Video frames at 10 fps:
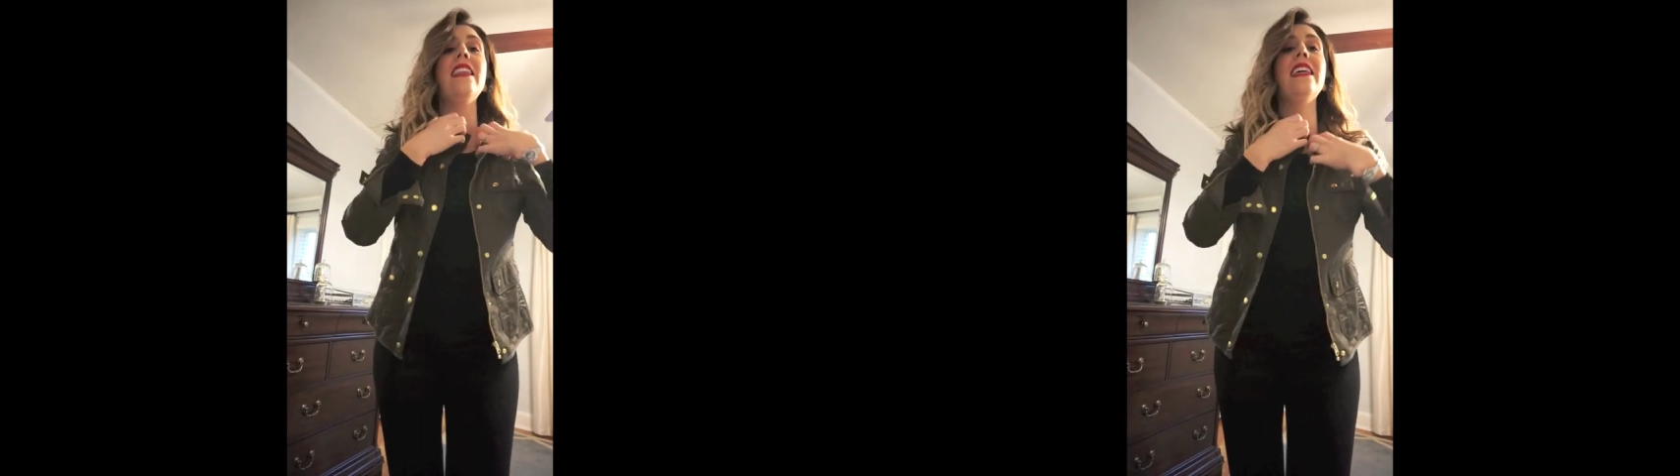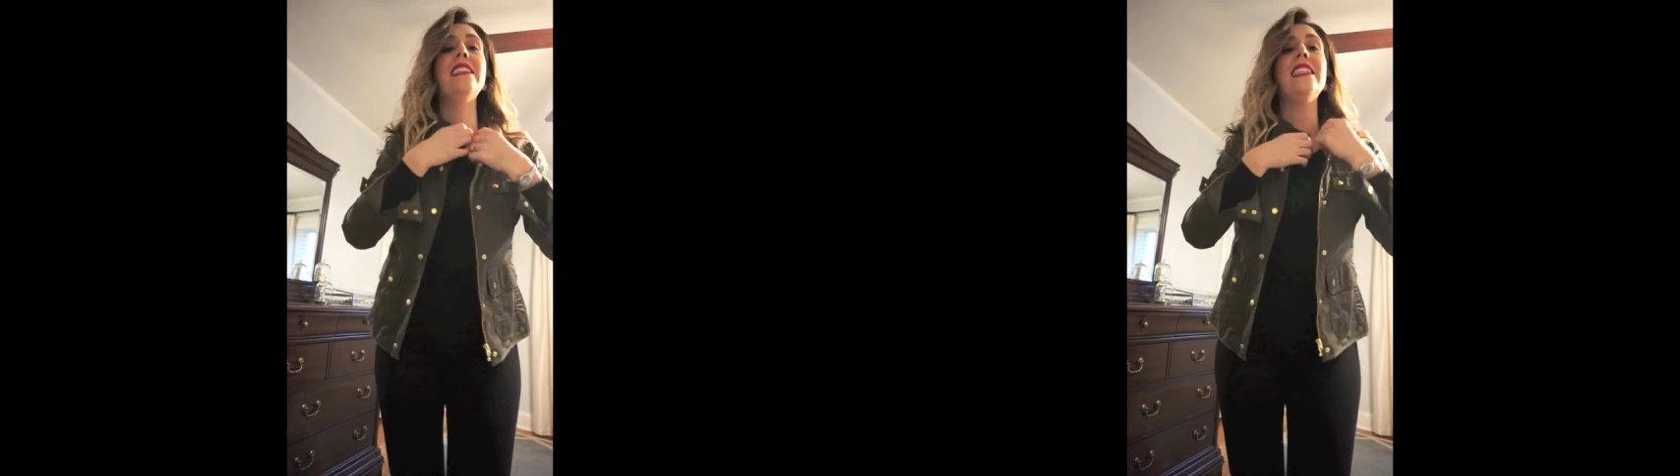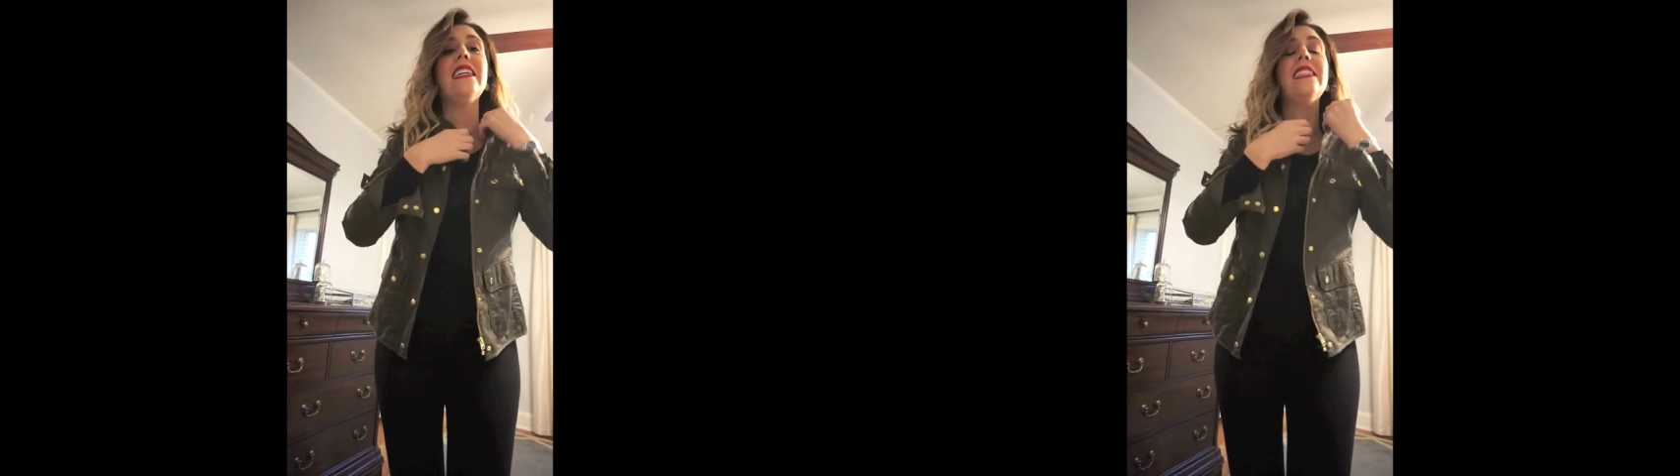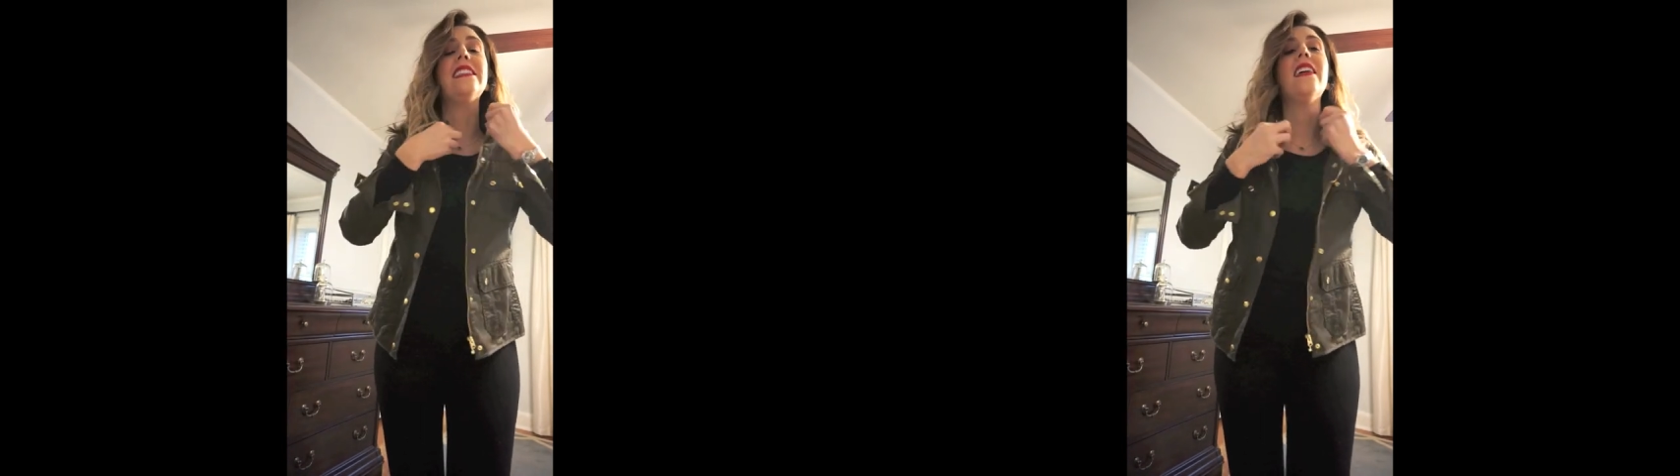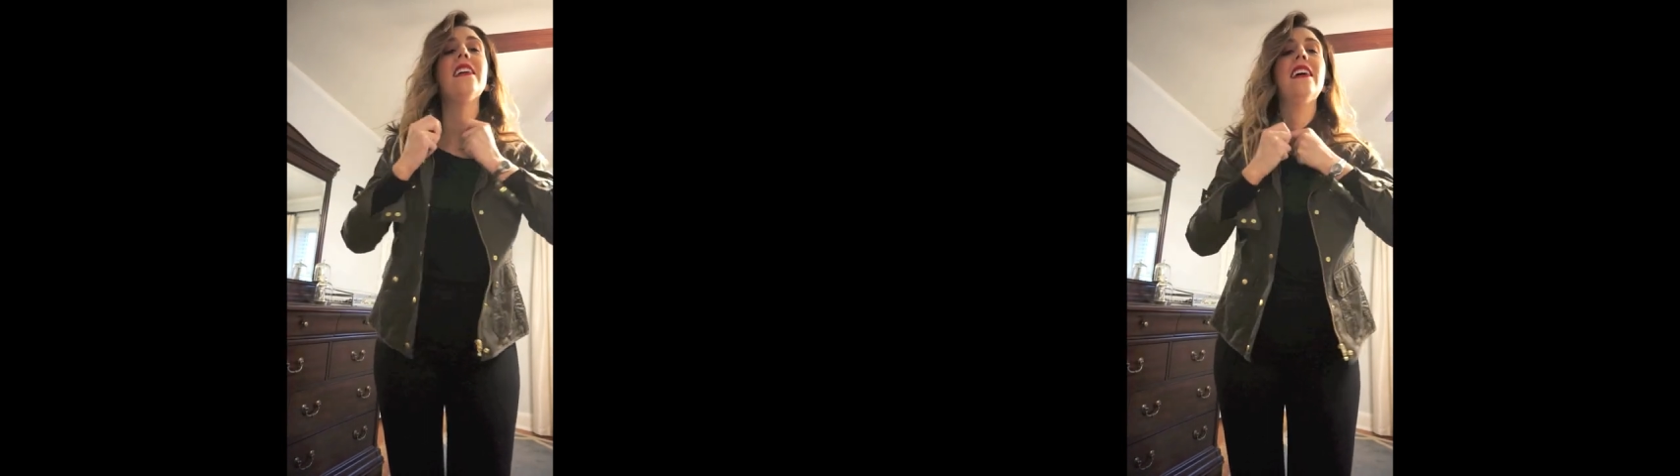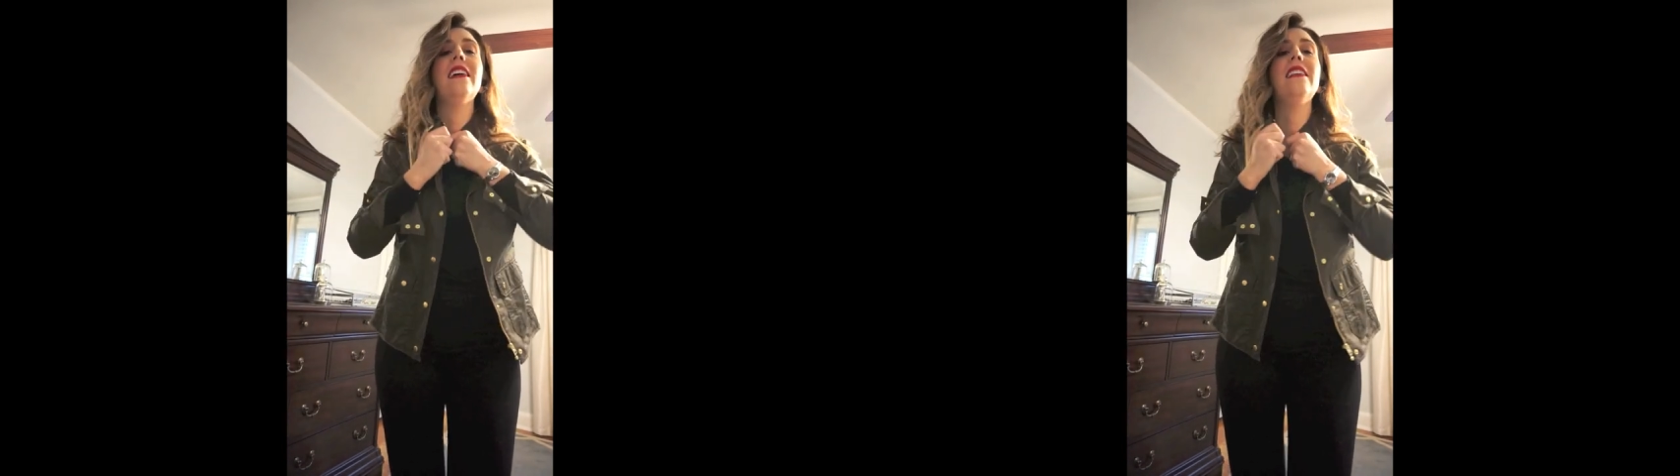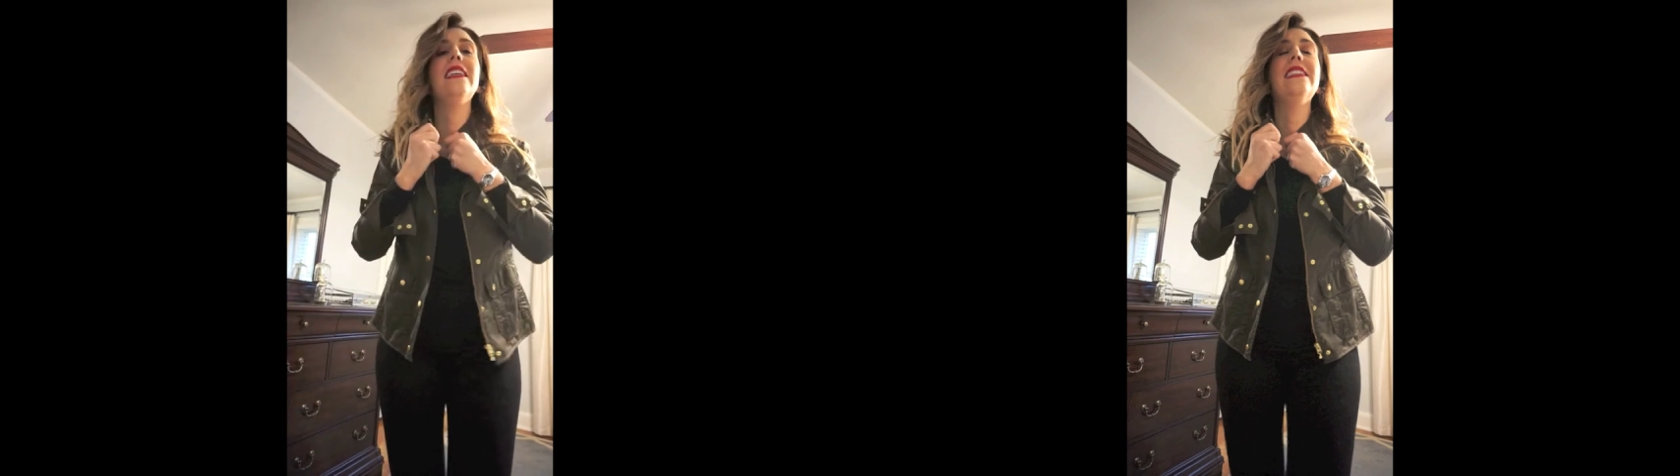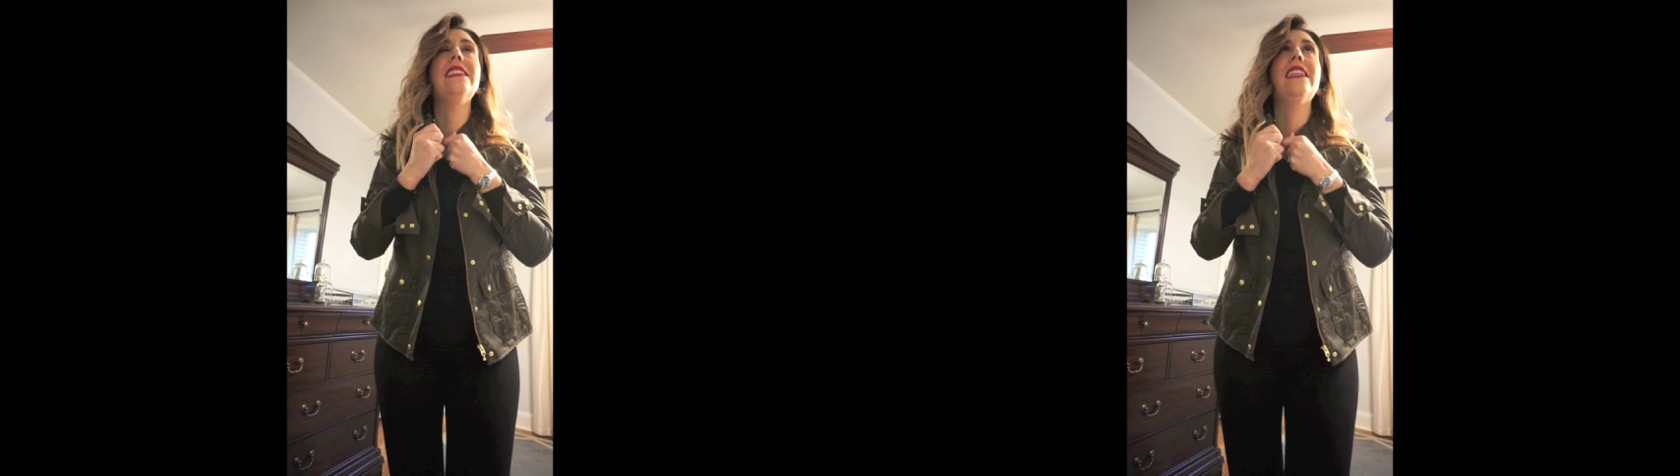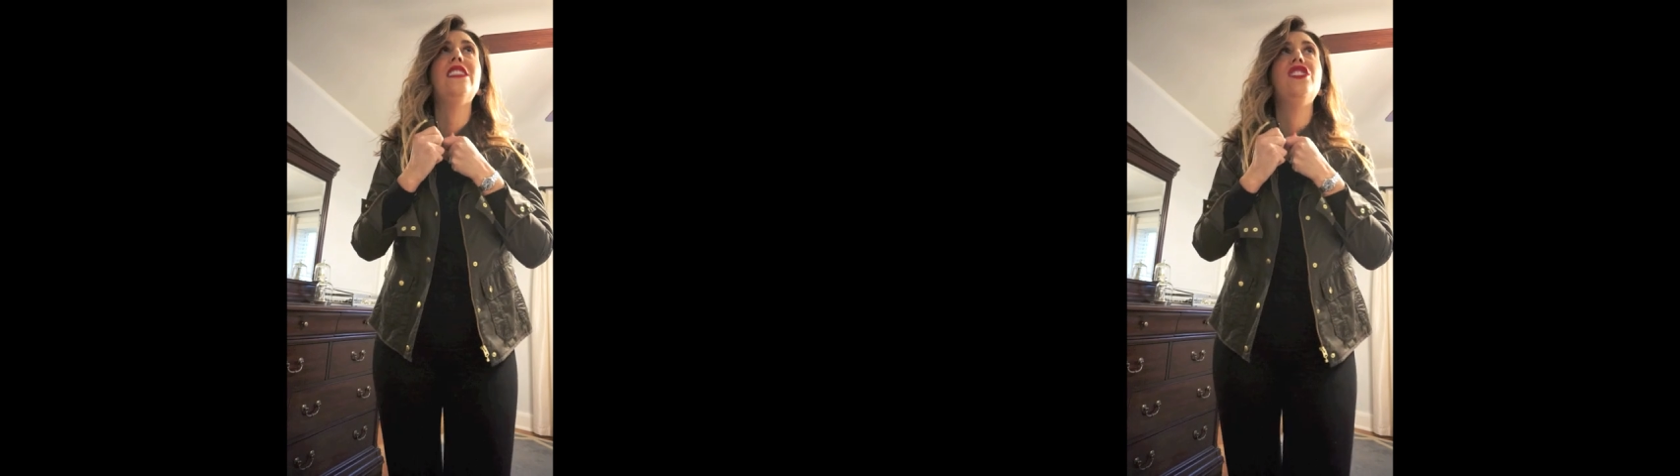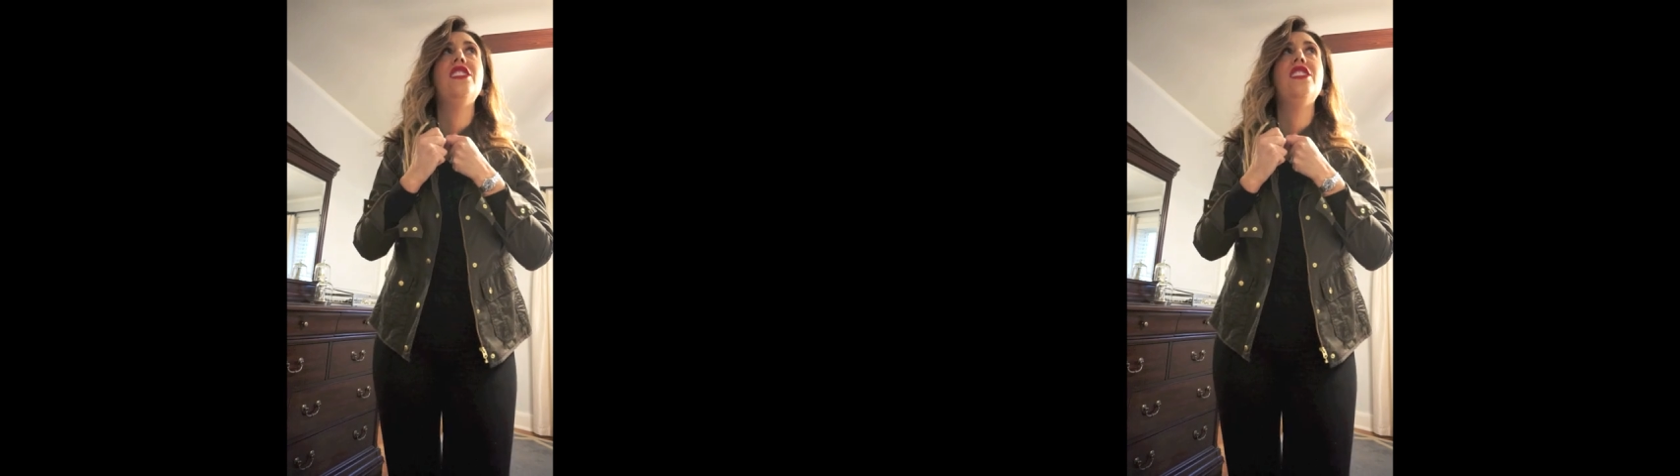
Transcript: This is, this is a